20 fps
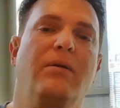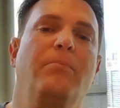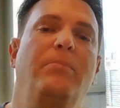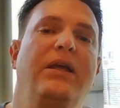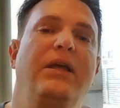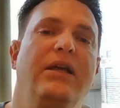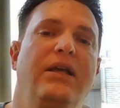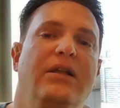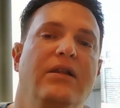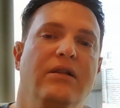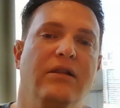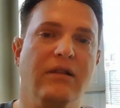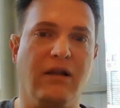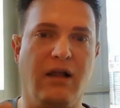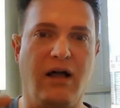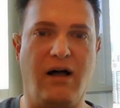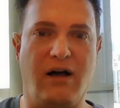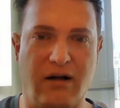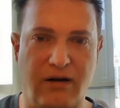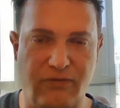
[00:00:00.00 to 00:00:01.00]
being in
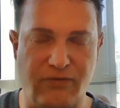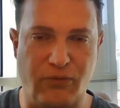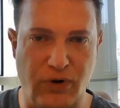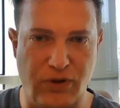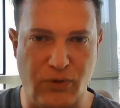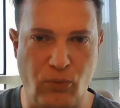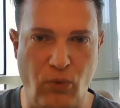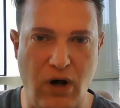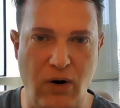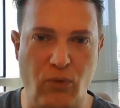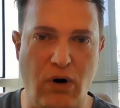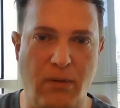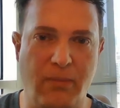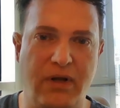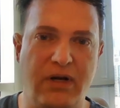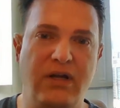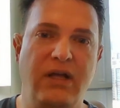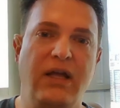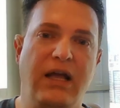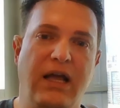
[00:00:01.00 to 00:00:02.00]
love with one
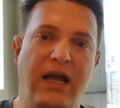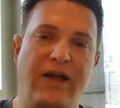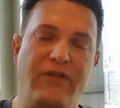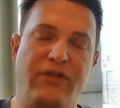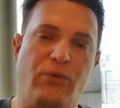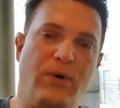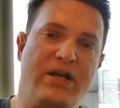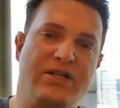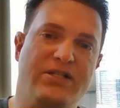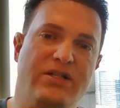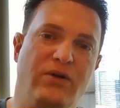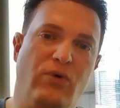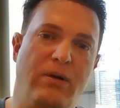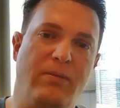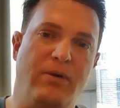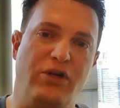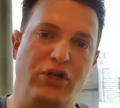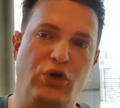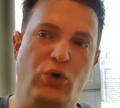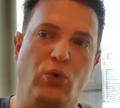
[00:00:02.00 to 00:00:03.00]
woman, and the rest of the
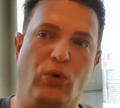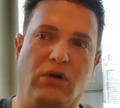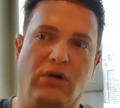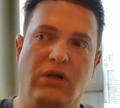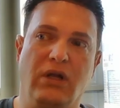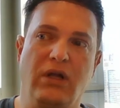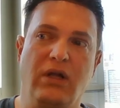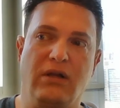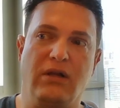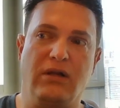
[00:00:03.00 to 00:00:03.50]
women you will